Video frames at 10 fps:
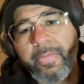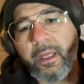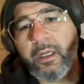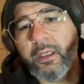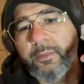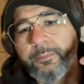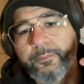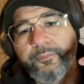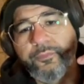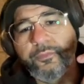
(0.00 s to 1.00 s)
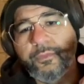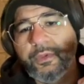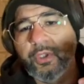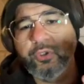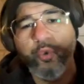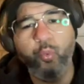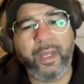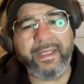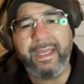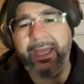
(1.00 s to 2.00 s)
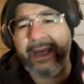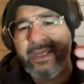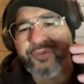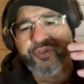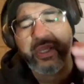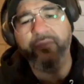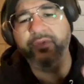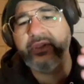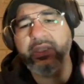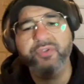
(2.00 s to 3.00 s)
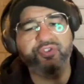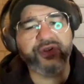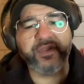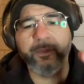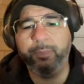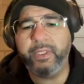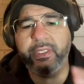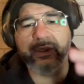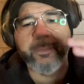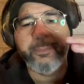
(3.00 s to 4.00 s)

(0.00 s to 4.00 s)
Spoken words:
um, the white ash, everything is just complete.